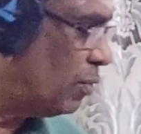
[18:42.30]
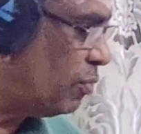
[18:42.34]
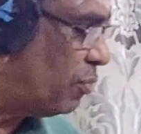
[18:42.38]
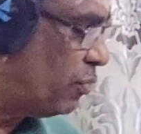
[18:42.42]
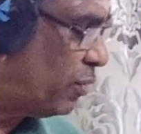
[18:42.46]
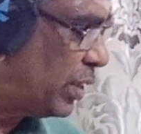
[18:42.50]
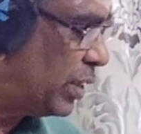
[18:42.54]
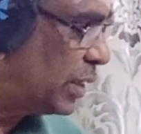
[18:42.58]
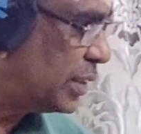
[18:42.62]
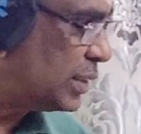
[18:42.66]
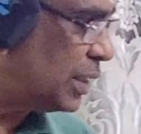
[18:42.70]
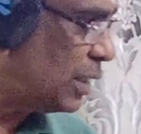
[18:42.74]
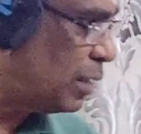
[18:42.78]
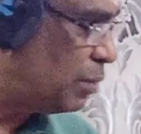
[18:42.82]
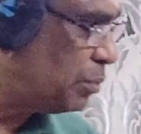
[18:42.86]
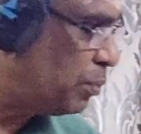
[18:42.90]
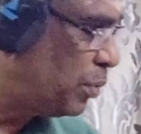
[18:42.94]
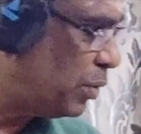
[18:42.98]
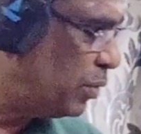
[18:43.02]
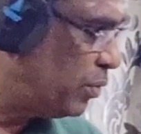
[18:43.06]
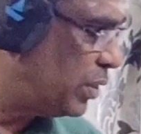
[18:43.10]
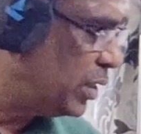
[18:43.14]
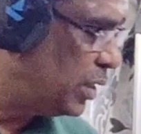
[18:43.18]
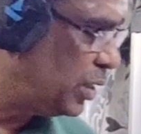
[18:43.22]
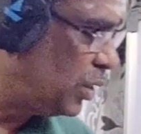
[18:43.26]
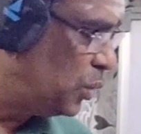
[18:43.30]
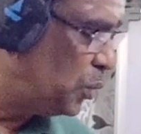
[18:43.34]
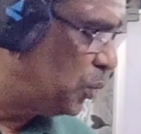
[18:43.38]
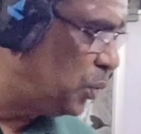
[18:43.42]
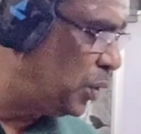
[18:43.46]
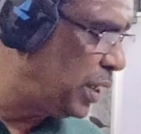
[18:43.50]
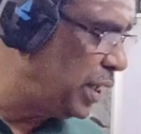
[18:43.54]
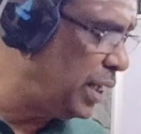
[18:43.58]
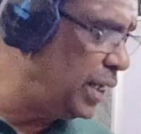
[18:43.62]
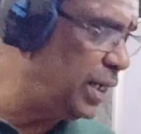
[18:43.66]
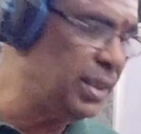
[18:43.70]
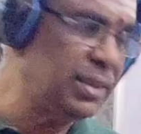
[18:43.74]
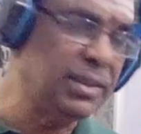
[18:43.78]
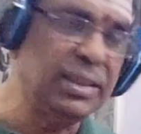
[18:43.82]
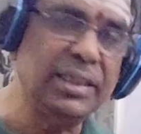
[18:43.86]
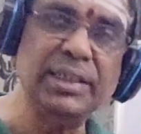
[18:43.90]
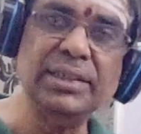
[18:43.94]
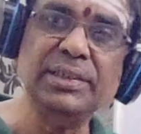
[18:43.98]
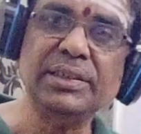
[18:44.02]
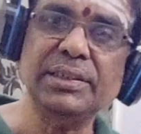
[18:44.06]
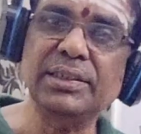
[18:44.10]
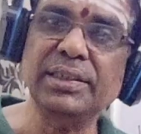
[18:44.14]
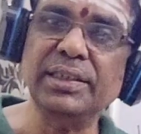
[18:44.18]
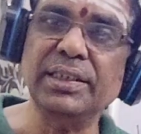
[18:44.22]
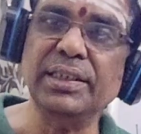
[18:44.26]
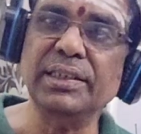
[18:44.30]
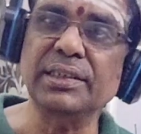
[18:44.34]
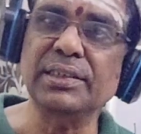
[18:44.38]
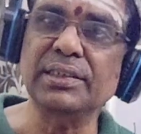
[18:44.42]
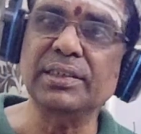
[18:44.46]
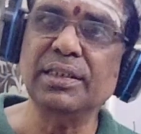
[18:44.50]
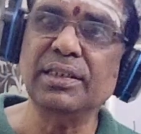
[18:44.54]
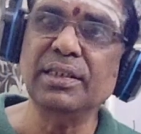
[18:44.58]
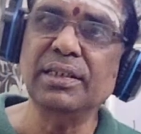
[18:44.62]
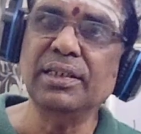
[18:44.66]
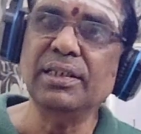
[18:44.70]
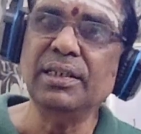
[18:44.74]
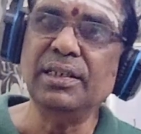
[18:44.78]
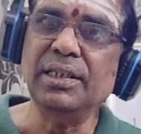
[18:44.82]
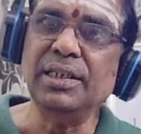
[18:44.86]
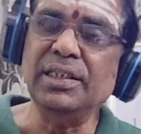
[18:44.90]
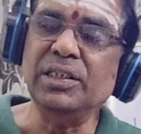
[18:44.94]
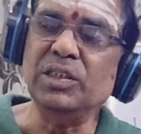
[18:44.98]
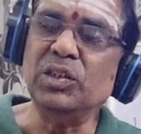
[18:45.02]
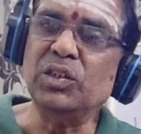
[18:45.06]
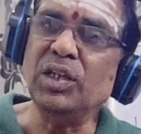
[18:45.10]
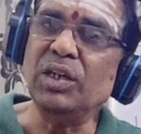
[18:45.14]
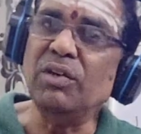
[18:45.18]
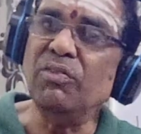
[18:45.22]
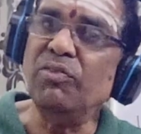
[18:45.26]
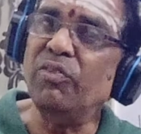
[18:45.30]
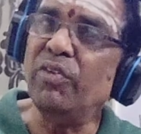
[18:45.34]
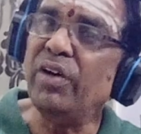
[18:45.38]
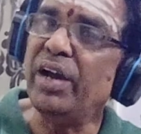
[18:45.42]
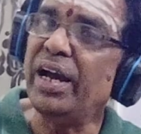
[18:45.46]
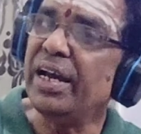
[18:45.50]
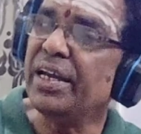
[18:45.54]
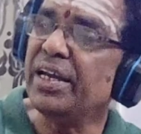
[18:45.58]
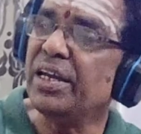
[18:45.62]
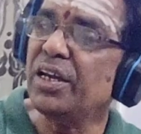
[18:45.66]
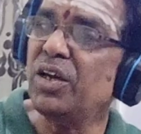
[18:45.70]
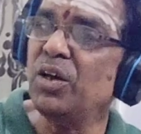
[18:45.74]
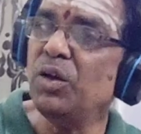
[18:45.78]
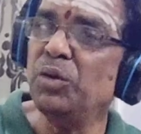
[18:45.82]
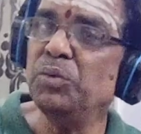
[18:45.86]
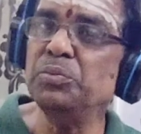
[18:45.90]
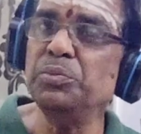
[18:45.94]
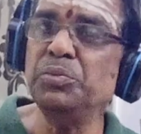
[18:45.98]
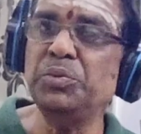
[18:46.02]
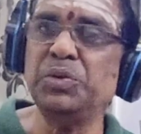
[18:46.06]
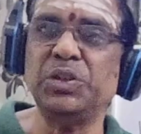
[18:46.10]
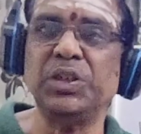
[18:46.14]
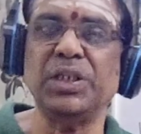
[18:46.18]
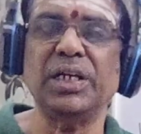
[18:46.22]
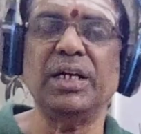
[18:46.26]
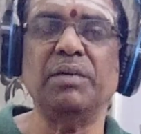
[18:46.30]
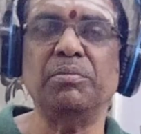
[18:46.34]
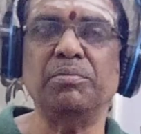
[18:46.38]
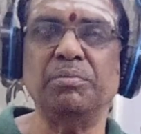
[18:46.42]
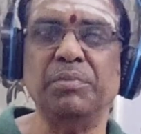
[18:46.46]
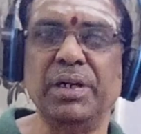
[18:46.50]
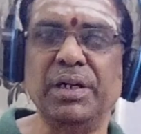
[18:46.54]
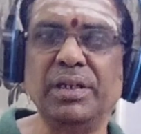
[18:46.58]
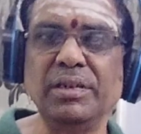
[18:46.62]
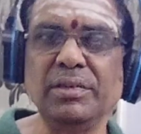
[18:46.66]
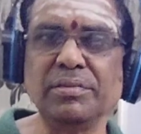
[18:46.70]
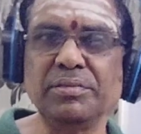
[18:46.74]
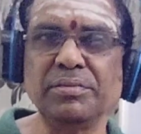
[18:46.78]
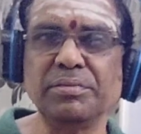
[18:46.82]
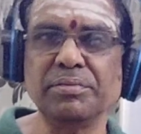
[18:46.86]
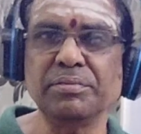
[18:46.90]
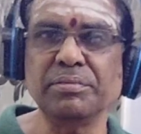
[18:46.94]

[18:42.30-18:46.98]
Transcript: For example, when you take these things into a vacuum chamber,